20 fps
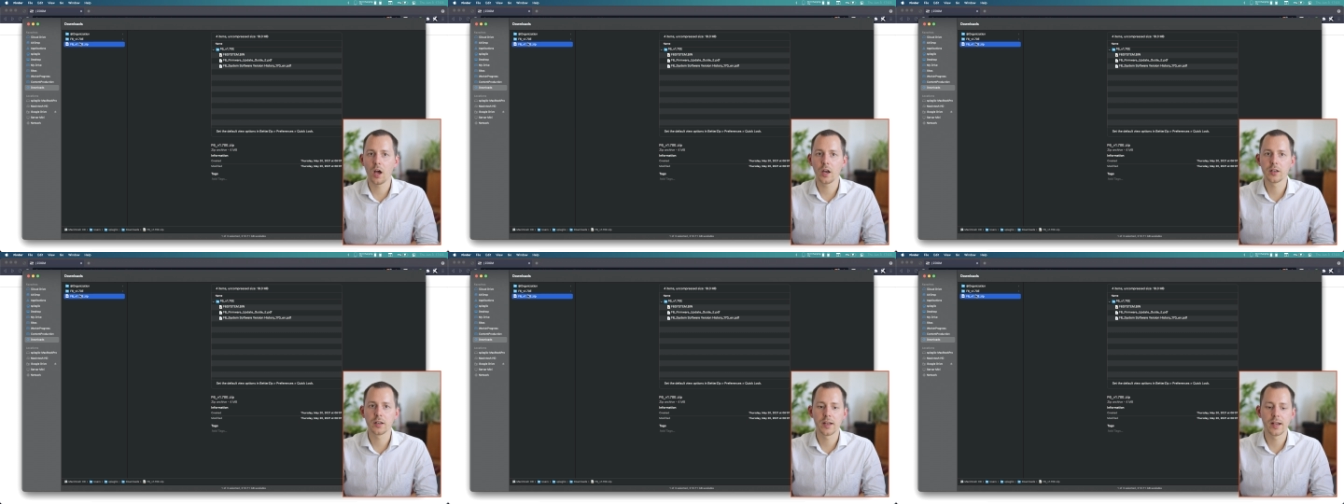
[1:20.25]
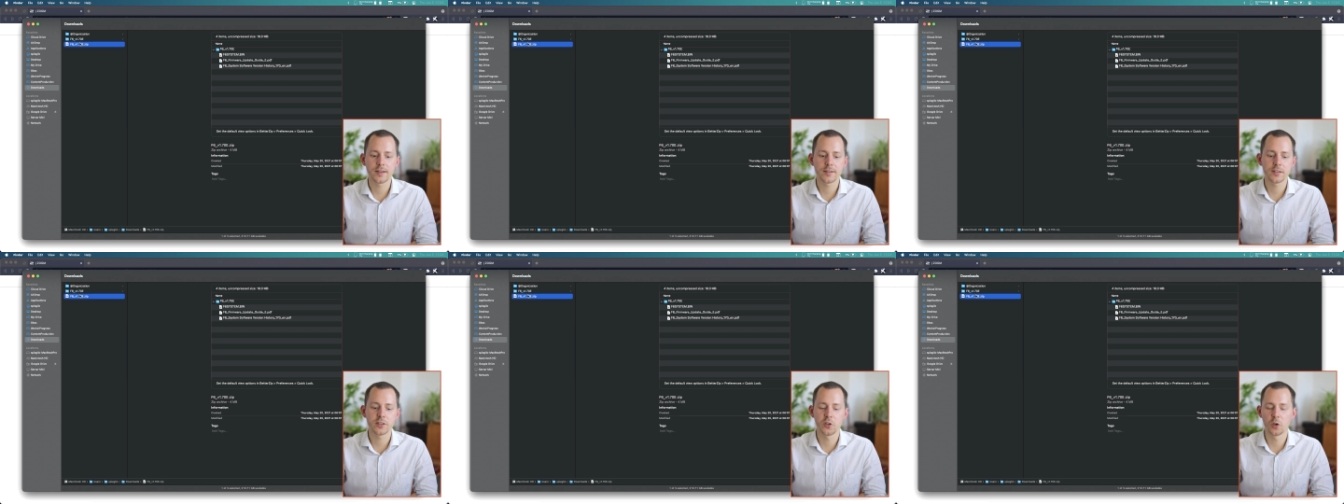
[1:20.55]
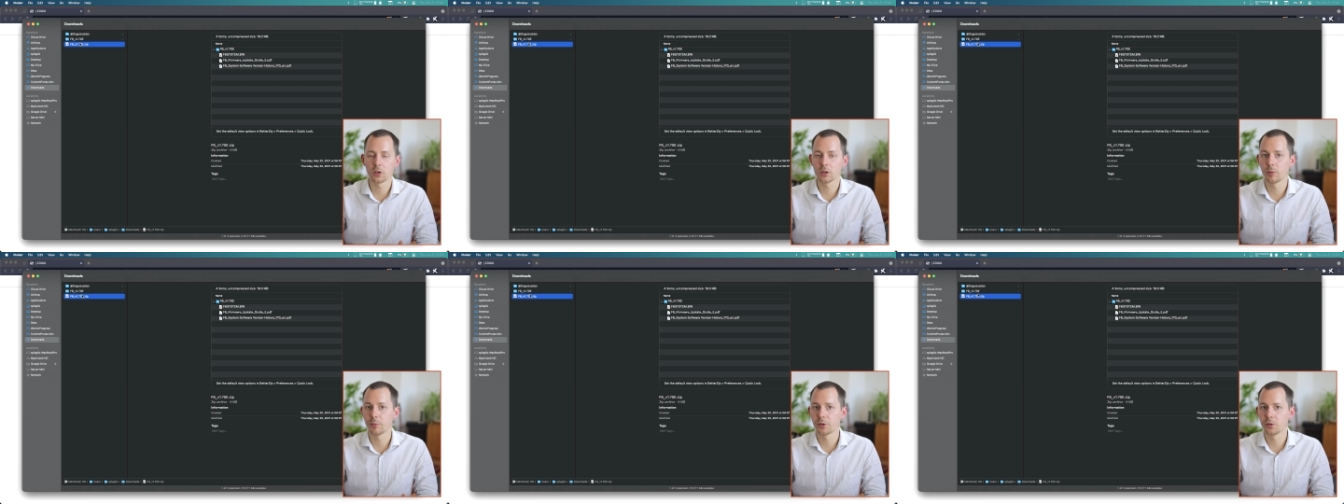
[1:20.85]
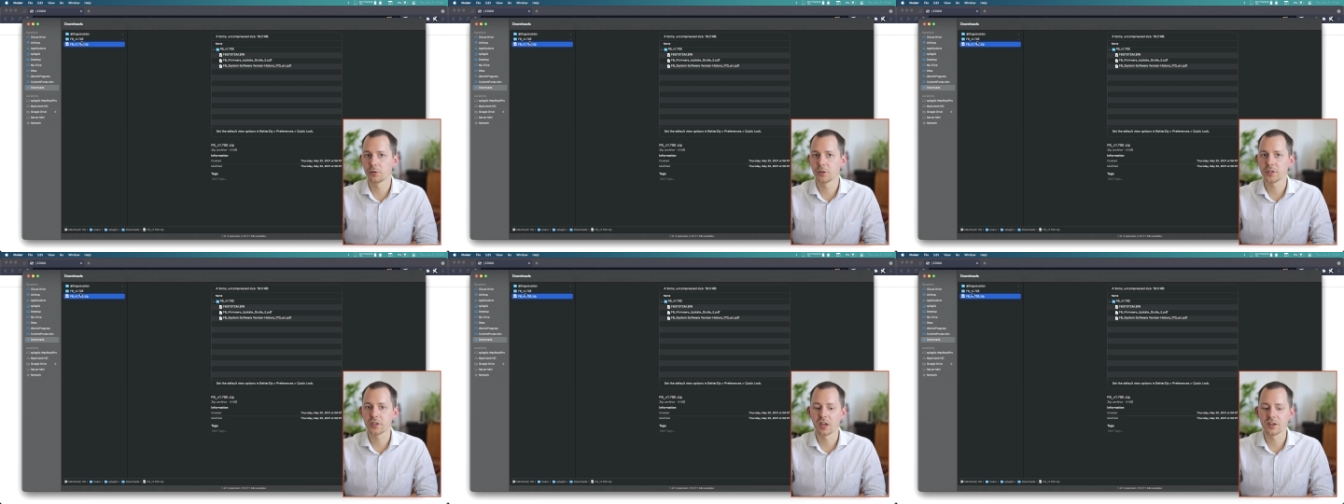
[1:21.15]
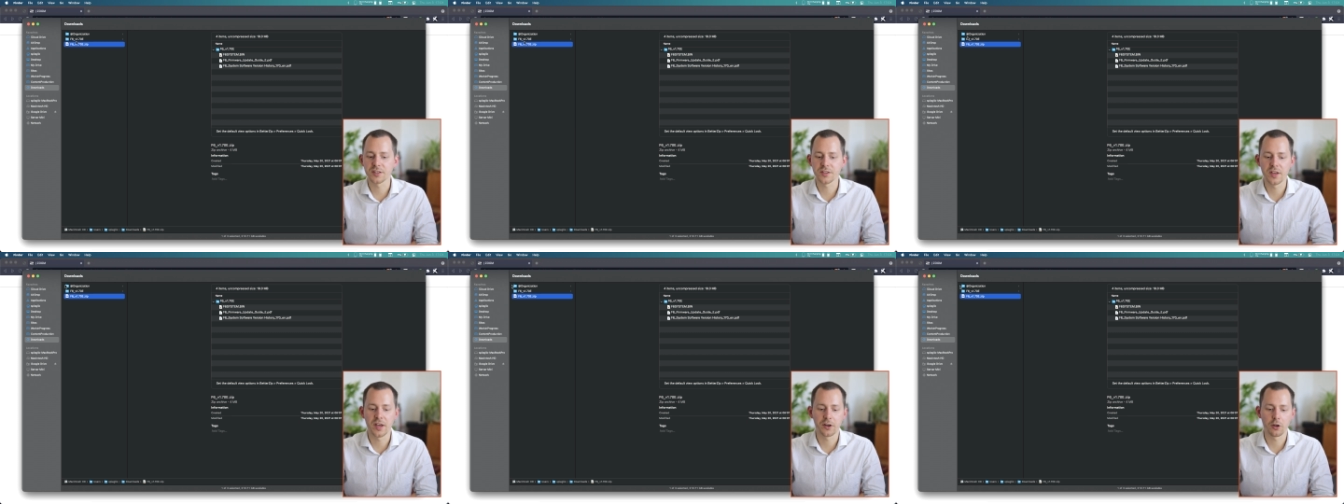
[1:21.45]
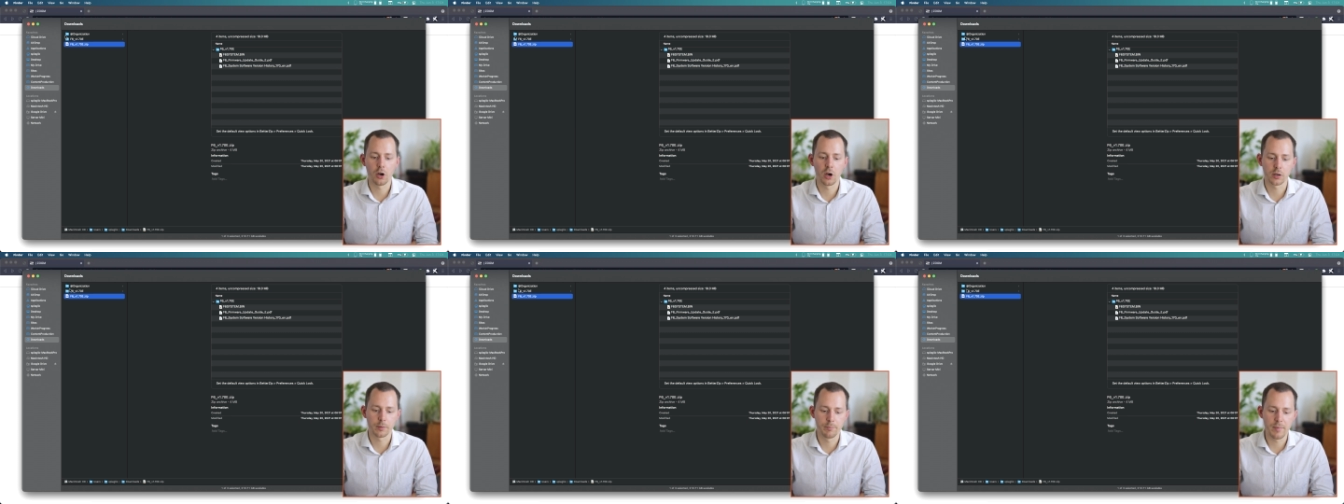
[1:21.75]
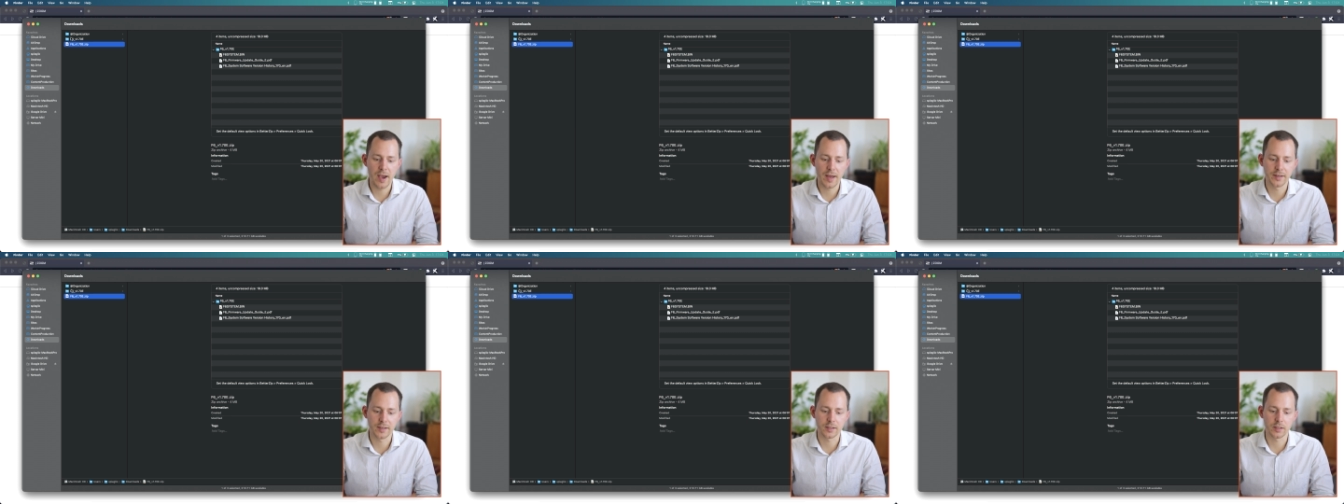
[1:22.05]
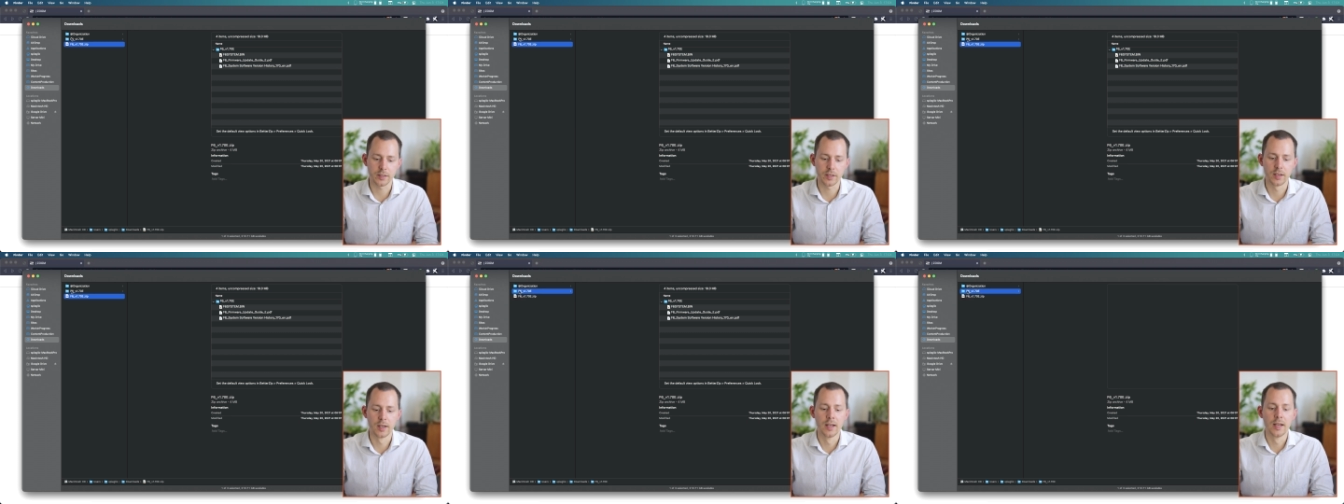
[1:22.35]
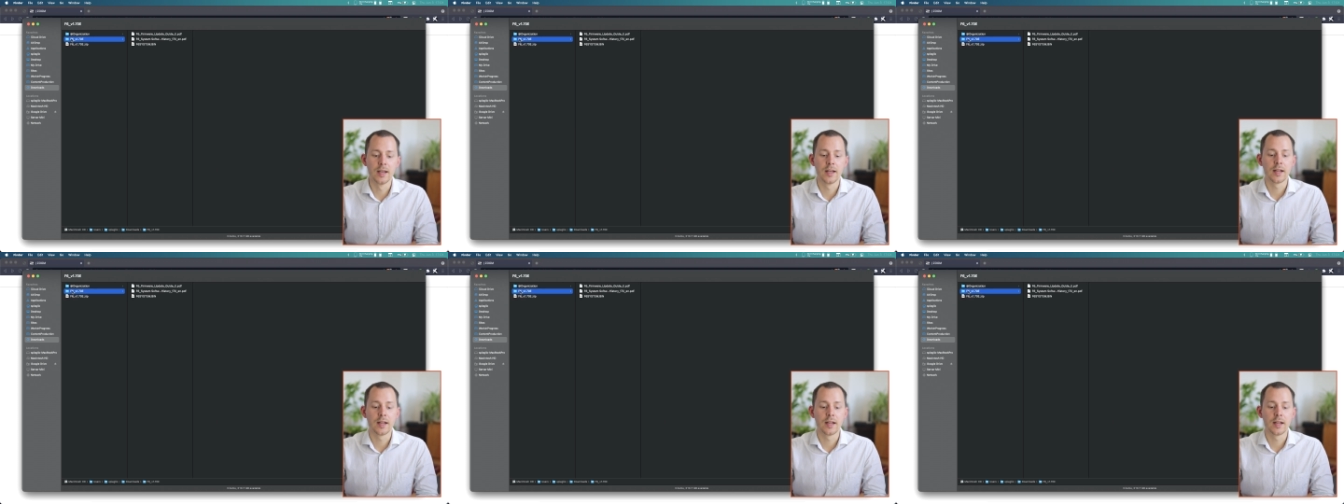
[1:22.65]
unless your computer does that automatically.